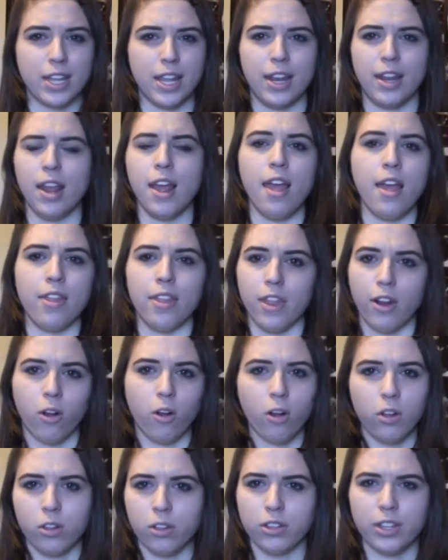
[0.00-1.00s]
and that
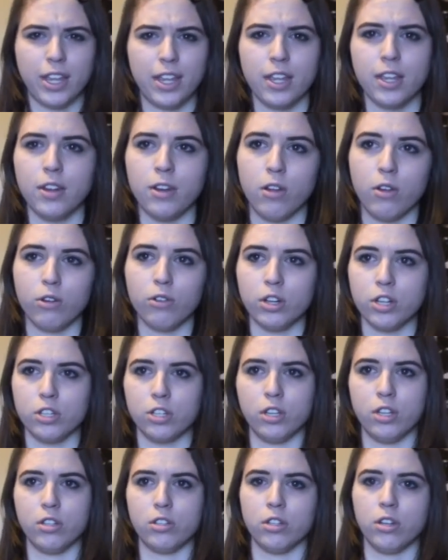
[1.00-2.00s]
all, like, you know,
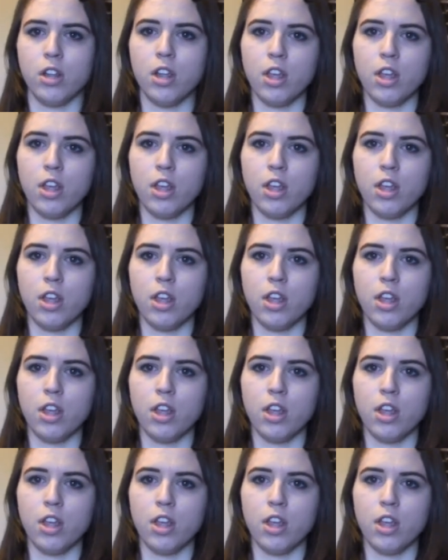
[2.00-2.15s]
Christians